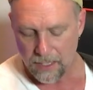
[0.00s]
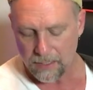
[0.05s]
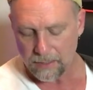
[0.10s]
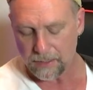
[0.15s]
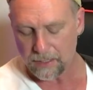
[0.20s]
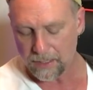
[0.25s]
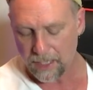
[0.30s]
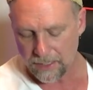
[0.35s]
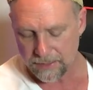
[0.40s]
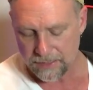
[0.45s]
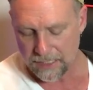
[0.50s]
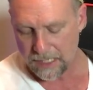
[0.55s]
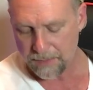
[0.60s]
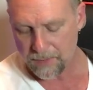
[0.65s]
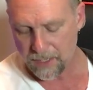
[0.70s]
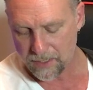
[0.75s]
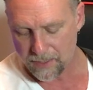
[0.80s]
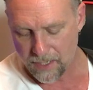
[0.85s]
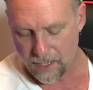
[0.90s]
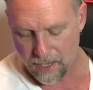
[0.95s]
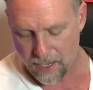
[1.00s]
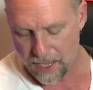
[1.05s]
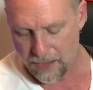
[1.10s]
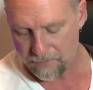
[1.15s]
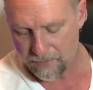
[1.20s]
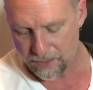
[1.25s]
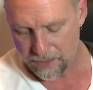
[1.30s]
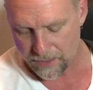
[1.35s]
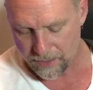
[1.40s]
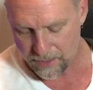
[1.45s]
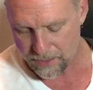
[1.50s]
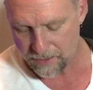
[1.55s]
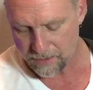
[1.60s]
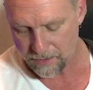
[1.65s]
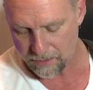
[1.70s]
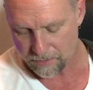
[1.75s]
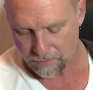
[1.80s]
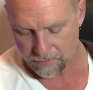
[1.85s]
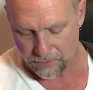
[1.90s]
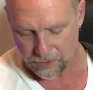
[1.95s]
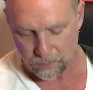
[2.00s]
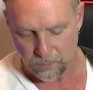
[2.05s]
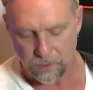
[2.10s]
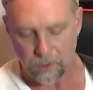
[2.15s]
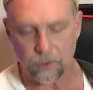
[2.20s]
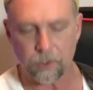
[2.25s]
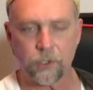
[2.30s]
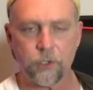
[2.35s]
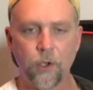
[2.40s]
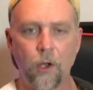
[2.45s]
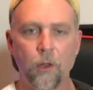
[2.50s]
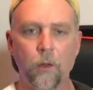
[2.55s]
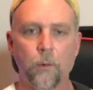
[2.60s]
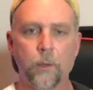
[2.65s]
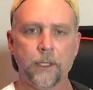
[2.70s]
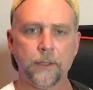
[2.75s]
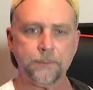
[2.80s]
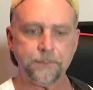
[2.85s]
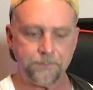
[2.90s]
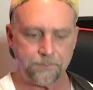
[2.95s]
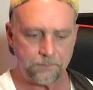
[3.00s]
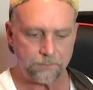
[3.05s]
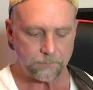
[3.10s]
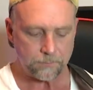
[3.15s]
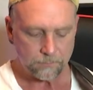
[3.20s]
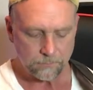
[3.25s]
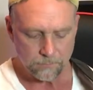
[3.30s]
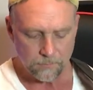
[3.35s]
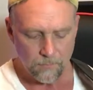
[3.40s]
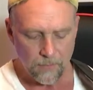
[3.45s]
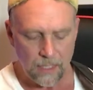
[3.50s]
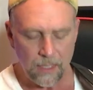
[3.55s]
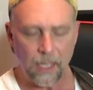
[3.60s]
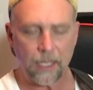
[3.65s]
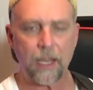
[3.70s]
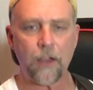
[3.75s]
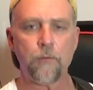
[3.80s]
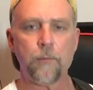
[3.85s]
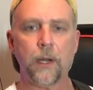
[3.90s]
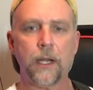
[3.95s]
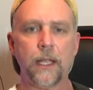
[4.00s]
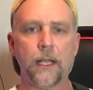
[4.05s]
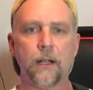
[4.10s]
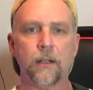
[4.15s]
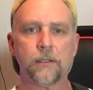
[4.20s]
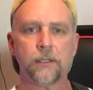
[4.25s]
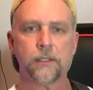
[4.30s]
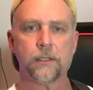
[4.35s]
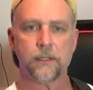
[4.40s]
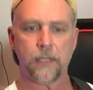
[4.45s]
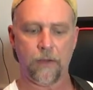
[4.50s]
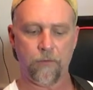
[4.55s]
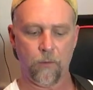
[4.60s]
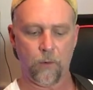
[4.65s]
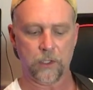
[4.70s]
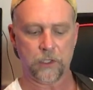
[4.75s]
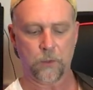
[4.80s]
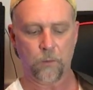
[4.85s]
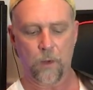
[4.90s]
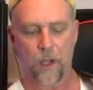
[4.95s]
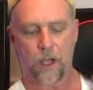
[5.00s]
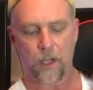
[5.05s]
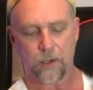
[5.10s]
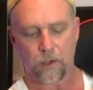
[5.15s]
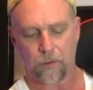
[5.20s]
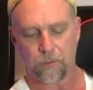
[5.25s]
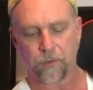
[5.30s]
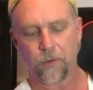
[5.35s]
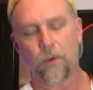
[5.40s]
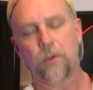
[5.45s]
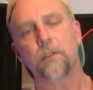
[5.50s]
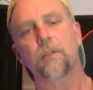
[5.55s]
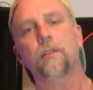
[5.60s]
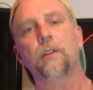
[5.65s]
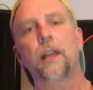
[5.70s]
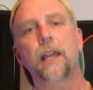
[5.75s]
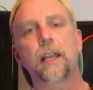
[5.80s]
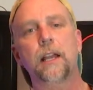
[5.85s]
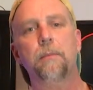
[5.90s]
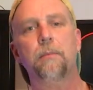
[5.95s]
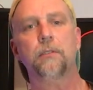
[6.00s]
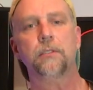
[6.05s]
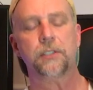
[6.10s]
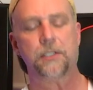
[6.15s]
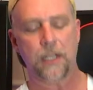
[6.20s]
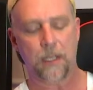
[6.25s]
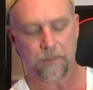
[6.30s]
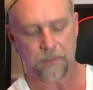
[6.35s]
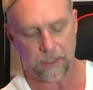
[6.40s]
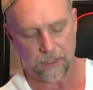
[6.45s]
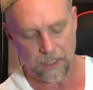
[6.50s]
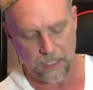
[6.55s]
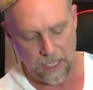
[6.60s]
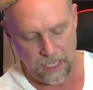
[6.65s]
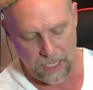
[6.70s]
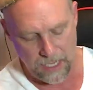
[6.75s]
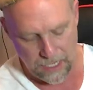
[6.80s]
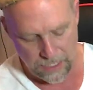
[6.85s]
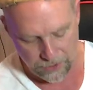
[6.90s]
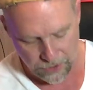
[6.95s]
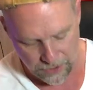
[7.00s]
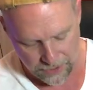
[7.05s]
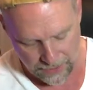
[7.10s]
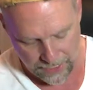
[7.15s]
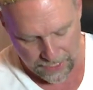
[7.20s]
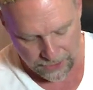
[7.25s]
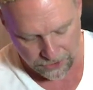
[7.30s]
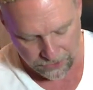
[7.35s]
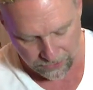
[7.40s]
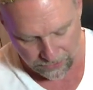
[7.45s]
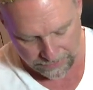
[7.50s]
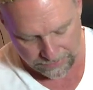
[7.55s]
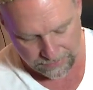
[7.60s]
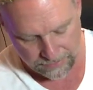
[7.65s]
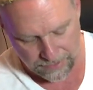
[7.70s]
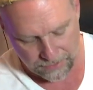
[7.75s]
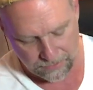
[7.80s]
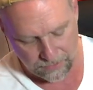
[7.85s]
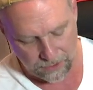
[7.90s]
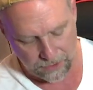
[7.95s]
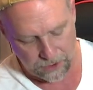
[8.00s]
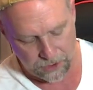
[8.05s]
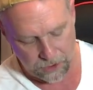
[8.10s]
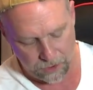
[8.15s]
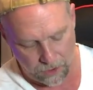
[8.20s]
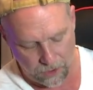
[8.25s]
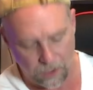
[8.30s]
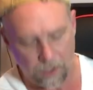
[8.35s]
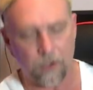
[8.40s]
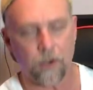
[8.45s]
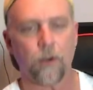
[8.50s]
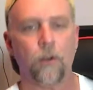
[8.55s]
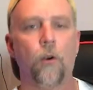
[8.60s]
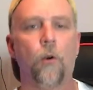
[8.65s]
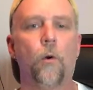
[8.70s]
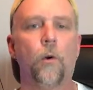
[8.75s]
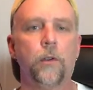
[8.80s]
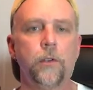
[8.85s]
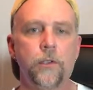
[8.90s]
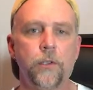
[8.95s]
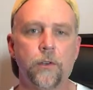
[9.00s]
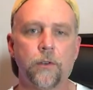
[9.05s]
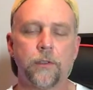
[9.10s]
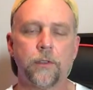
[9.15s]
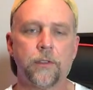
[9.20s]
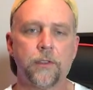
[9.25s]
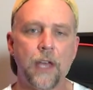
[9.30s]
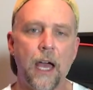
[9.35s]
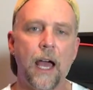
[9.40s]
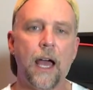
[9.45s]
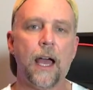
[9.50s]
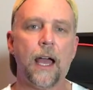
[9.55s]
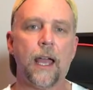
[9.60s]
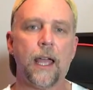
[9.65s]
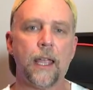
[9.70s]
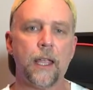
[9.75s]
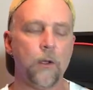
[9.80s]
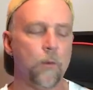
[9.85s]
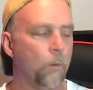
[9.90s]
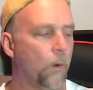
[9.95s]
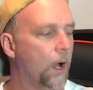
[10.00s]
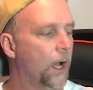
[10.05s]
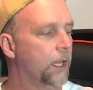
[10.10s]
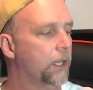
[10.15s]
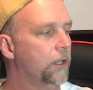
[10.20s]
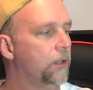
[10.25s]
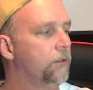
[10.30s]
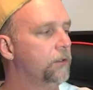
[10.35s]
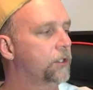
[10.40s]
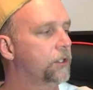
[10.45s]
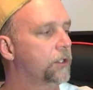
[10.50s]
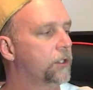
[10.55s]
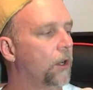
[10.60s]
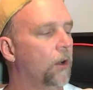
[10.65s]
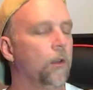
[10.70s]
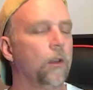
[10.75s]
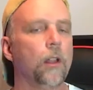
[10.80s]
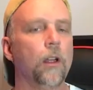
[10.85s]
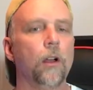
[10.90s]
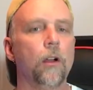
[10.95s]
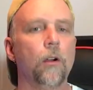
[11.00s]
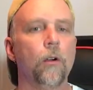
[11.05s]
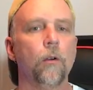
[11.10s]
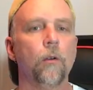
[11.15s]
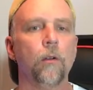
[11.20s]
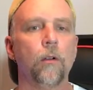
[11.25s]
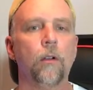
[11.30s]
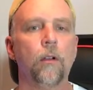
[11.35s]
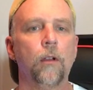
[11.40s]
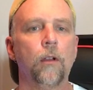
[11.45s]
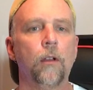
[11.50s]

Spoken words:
The nice thing about not having it here is when you're soloing, like everybody else, every once in a while you'll throw your leg up on something and you can actually set the guitar on your thigh while you solo.